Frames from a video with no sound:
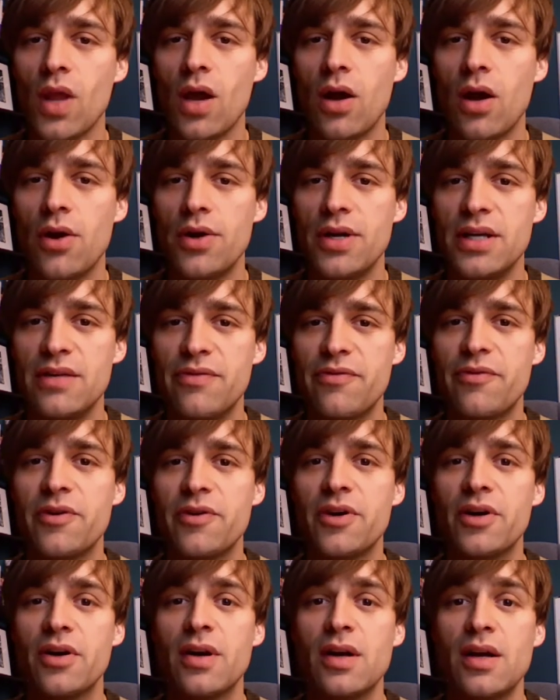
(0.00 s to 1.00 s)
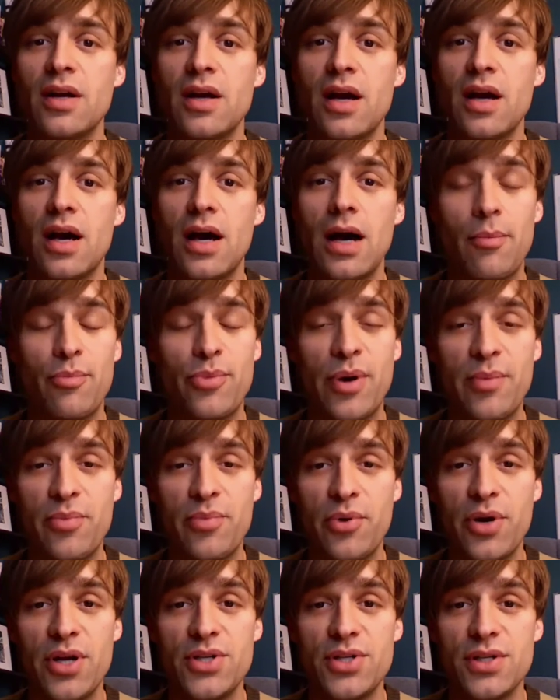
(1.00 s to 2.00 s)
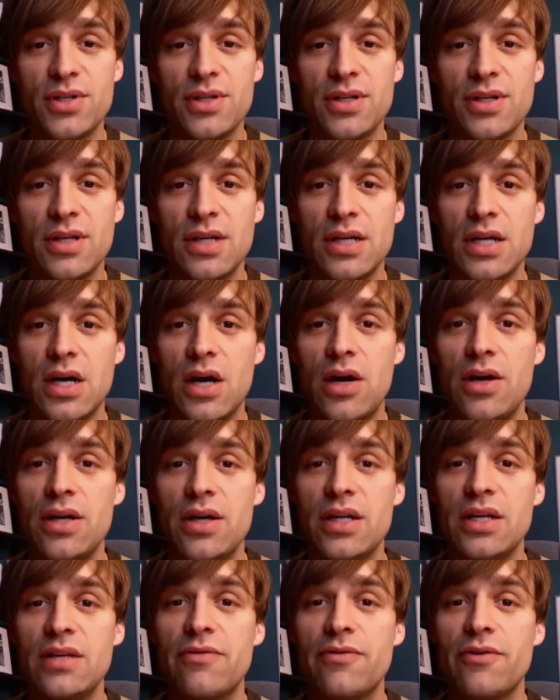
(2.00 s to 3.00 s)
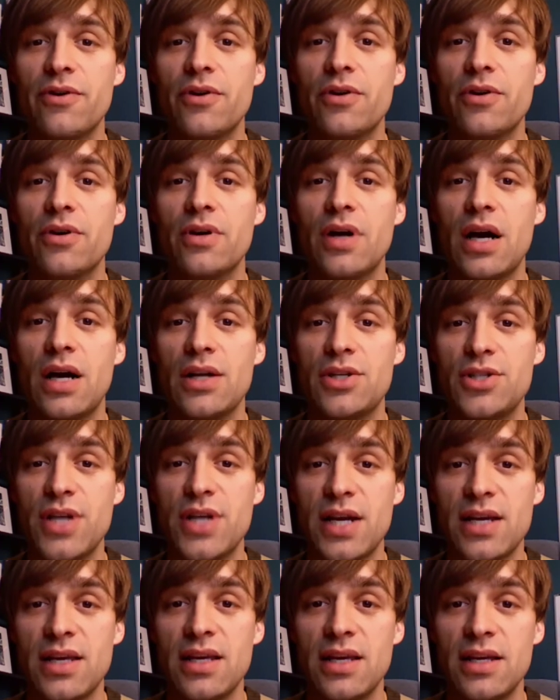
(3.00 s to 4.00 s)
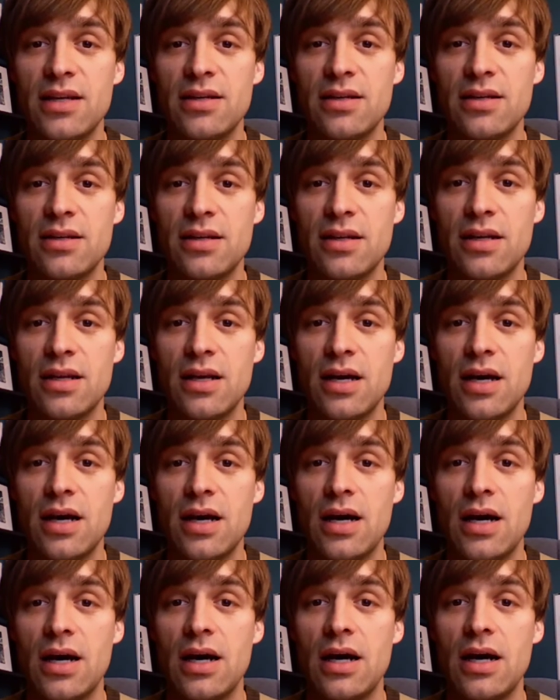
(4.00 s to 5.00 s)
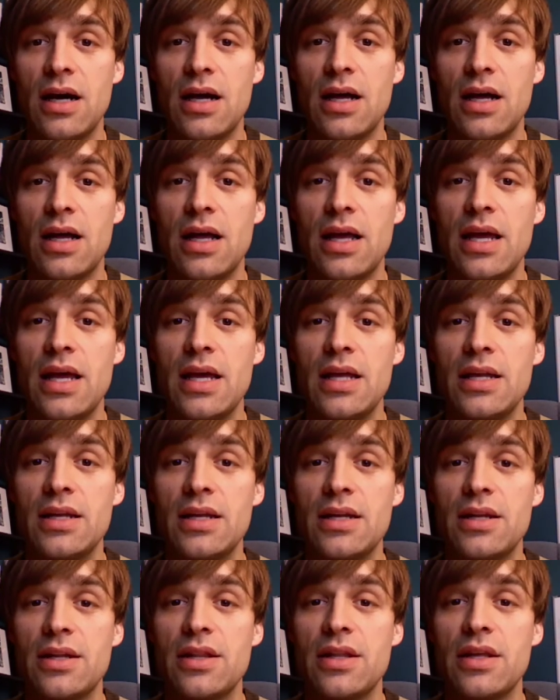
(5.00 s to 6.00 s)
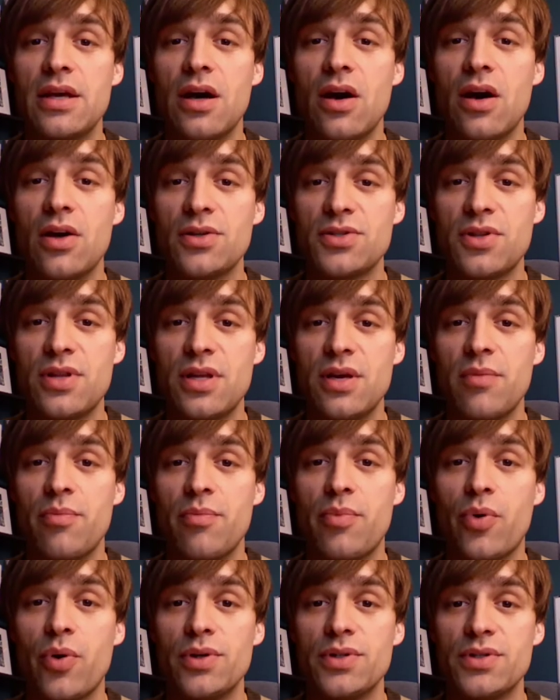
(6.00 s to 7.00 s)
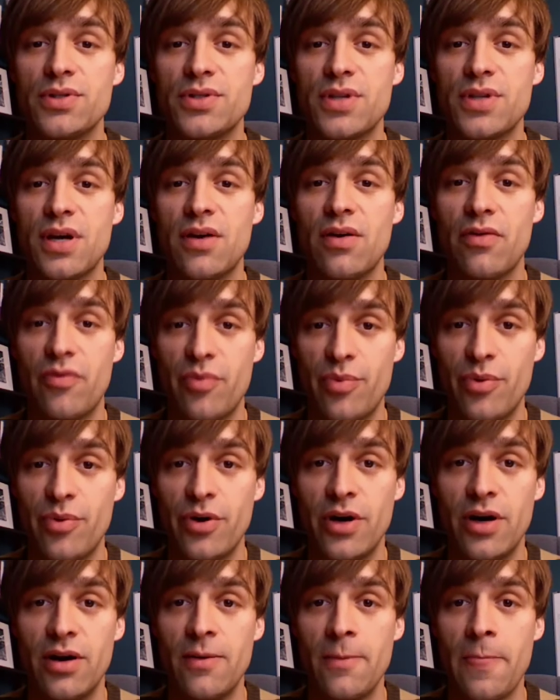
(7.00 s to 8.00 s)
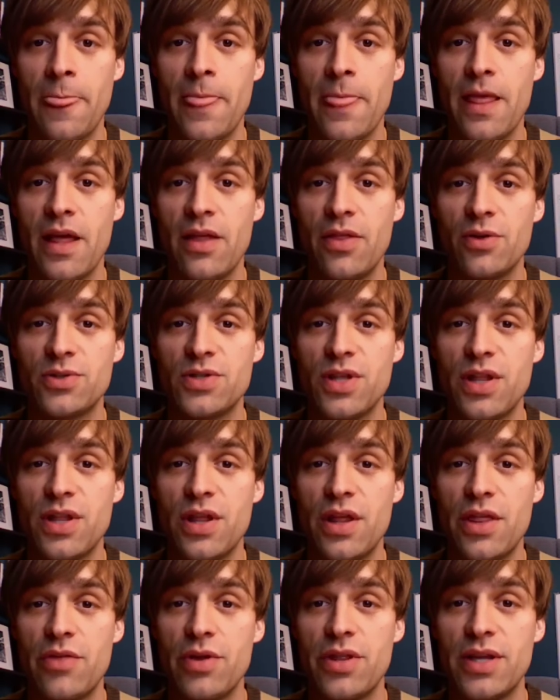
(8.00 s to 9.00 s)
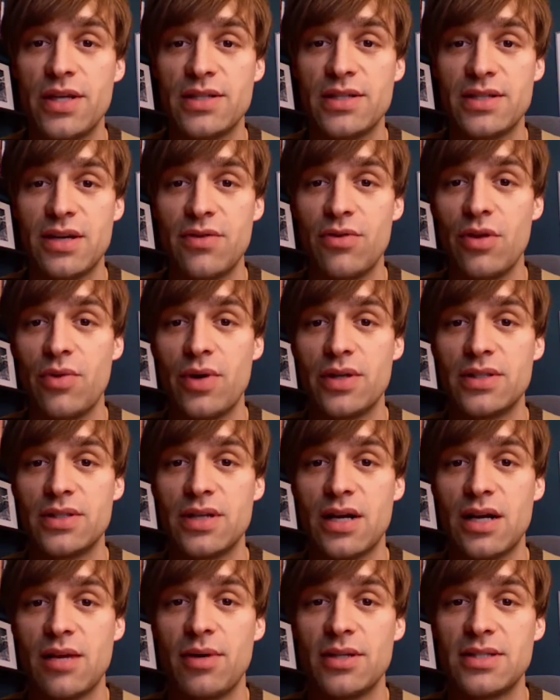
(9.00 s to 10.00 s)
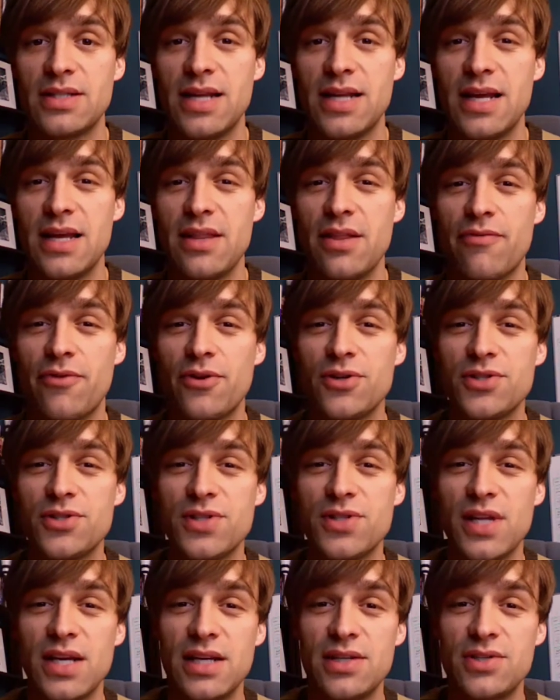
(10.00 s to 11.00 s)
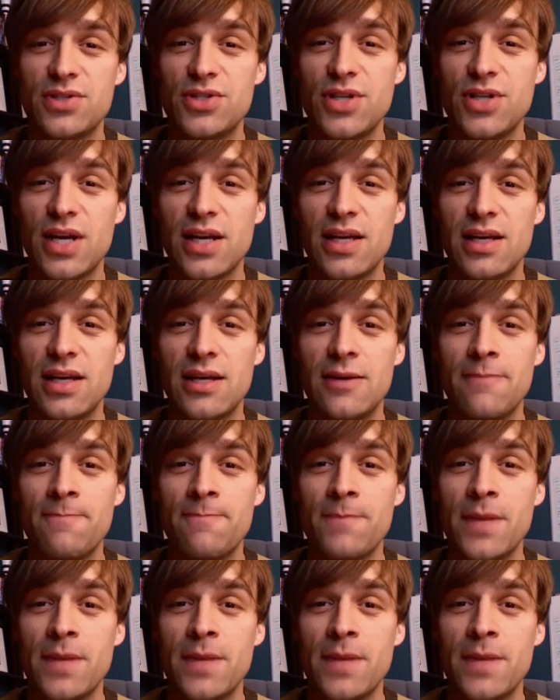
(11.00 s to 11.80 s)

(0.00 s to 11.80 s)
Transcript: our need for preparation, our need for checking in, and also the importance of prayer. Those are the three things I really want to talk about today. The first thing is checking in,